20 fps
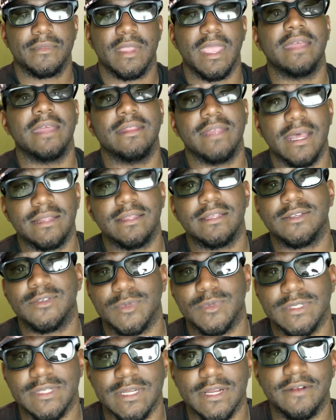and that this
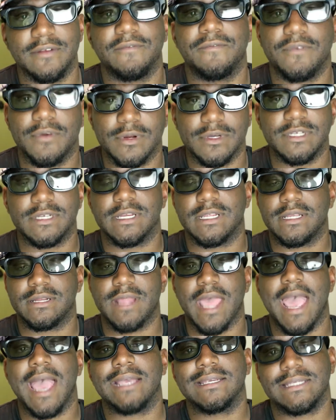was an unfortunate
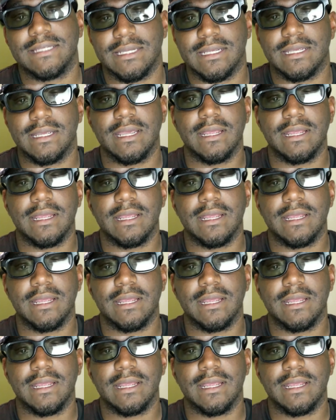accident